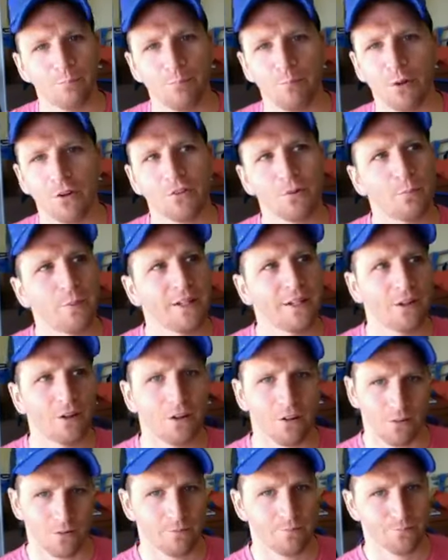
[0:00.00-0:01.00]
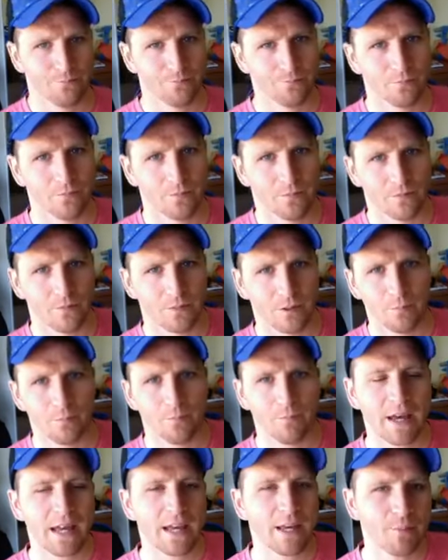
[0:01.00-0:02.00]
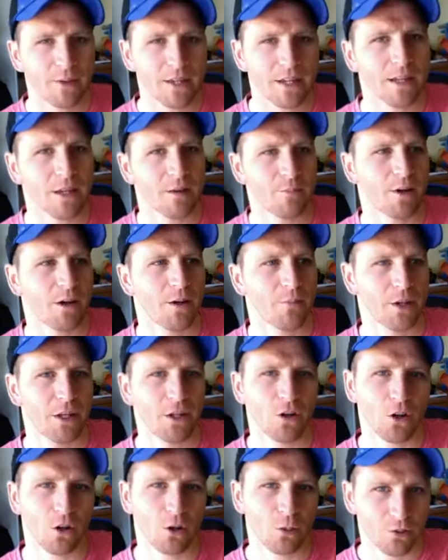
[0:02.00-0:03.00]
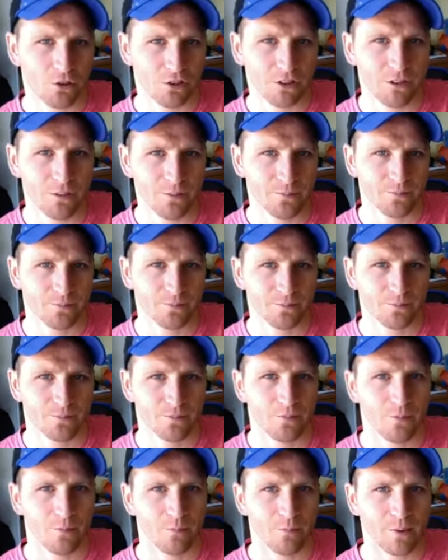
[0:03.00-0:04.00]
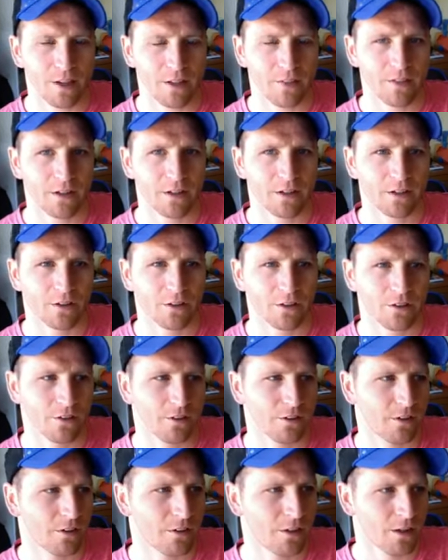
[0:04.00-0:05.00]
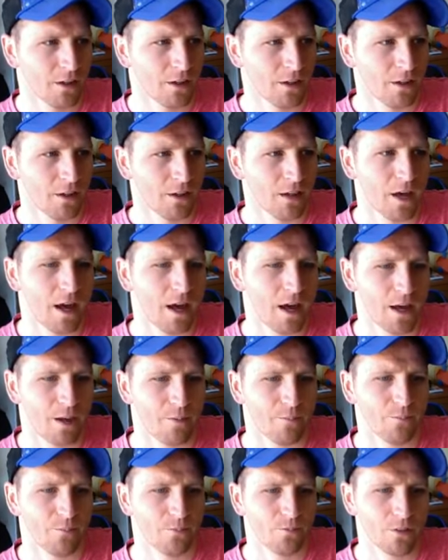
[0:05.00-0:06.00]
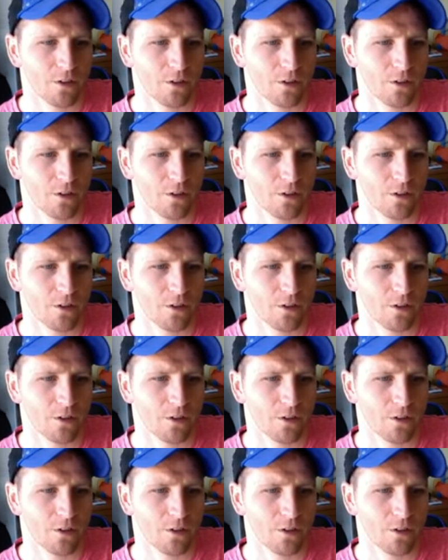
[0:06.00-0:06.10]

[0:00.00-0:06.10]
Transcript: Possibly not. Maybe it might be an option, but I think a lot of the um,